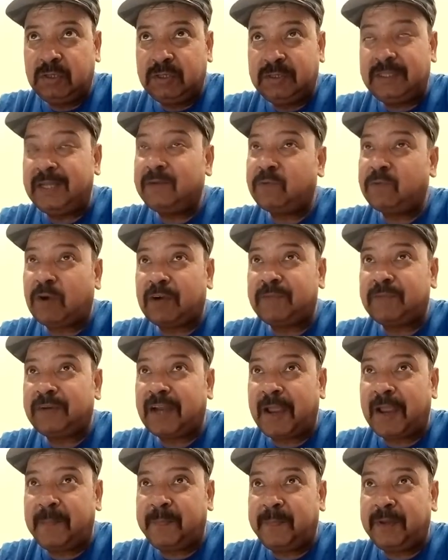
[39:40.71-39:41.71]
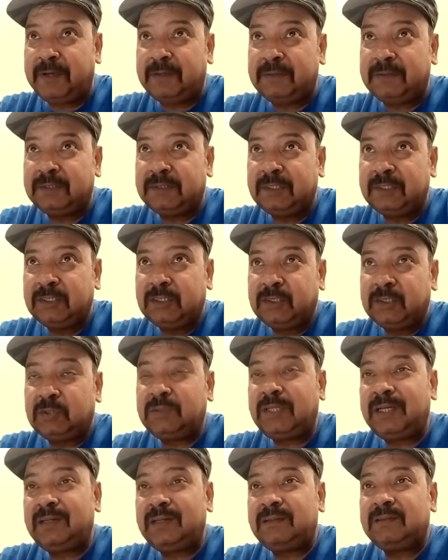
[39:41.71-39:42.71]
Then what will happen? So
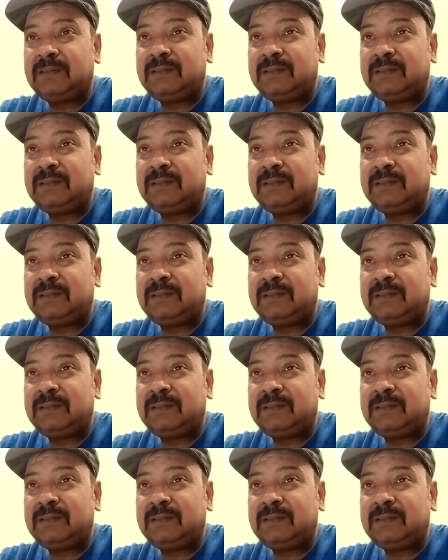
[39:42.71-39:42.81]
then